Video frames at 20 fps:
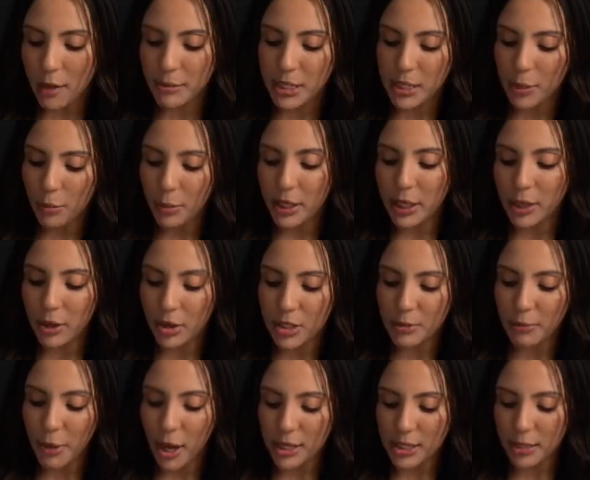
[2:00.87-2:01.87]
someone here is
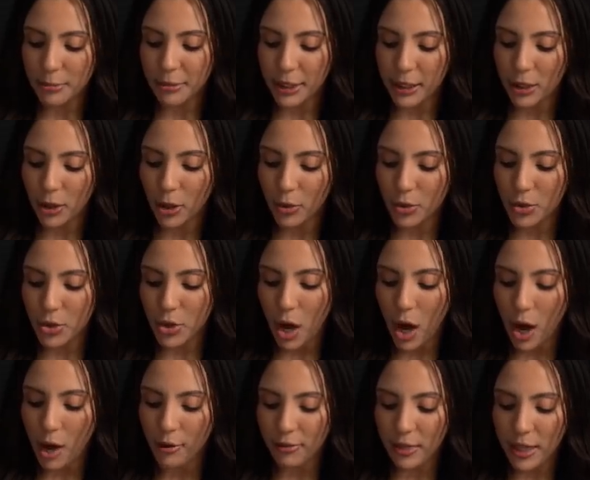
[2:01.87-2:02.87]
possibly closed
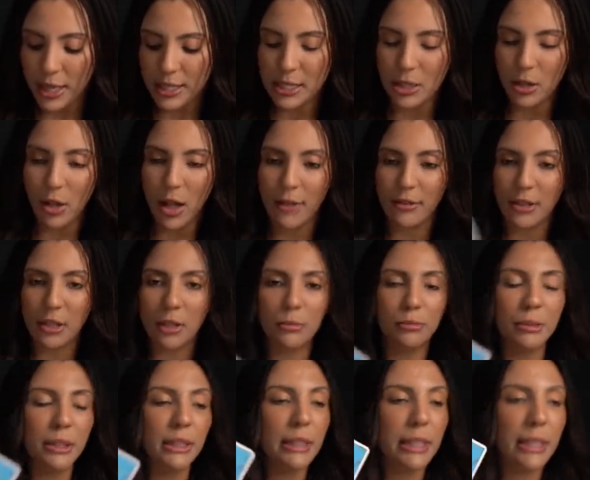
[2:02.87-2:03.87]
off. They still haven't
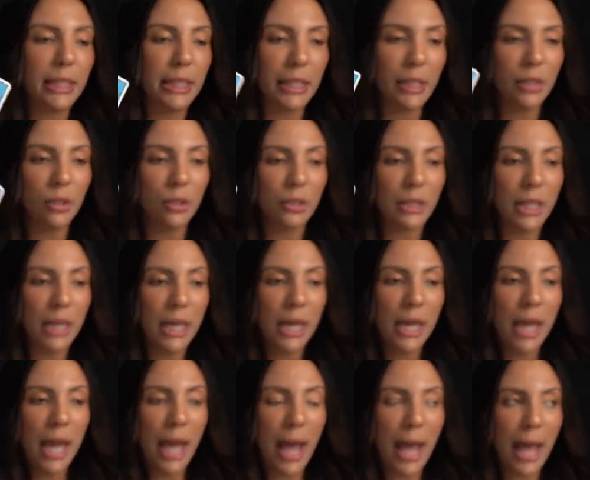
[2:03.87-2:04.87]
completely healed.
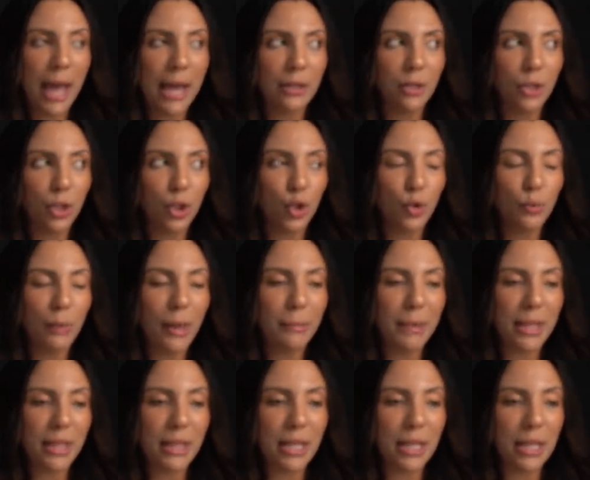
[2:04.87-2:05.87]
And you may
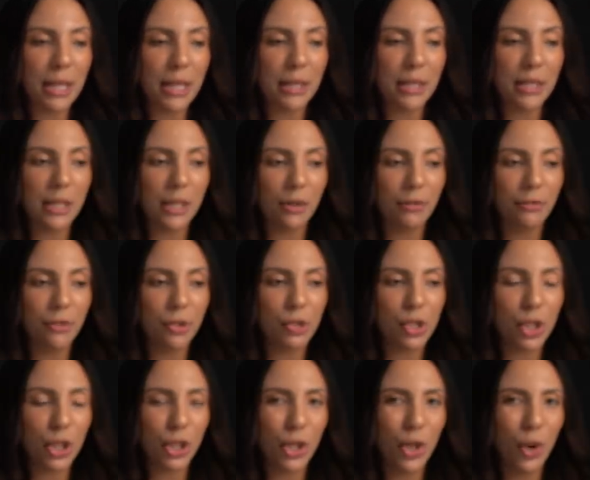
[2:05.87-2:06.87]
be thinking in the near
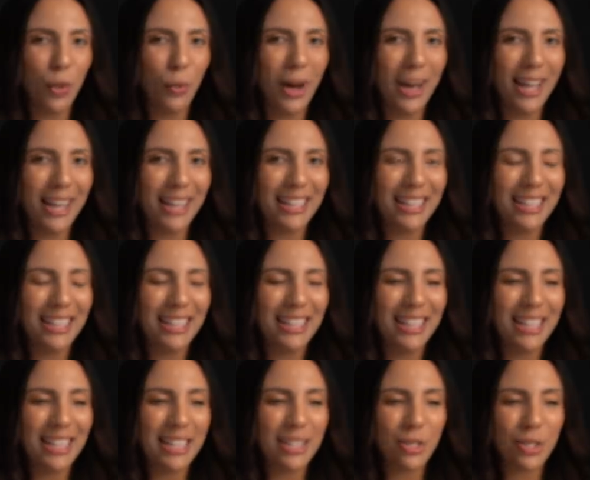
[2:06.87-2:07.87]
future, you know what?
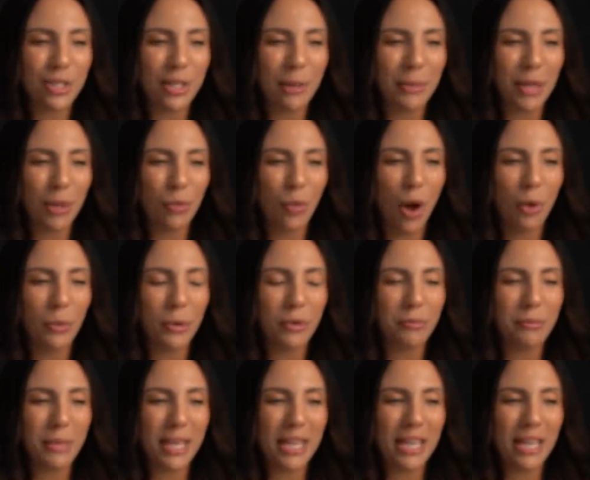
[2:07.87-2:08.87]
Is there something wrong with
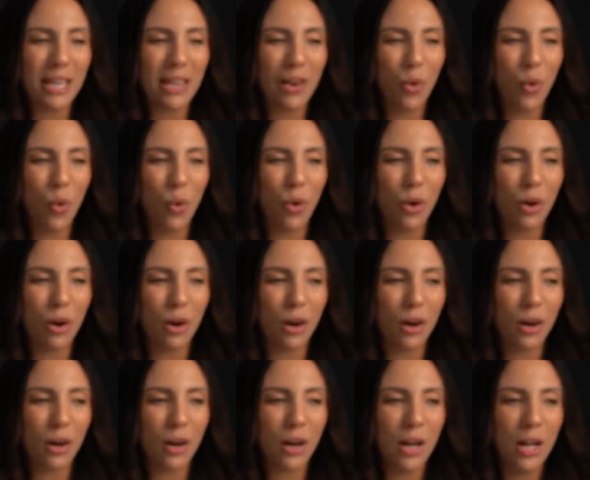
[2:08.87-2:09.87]
me or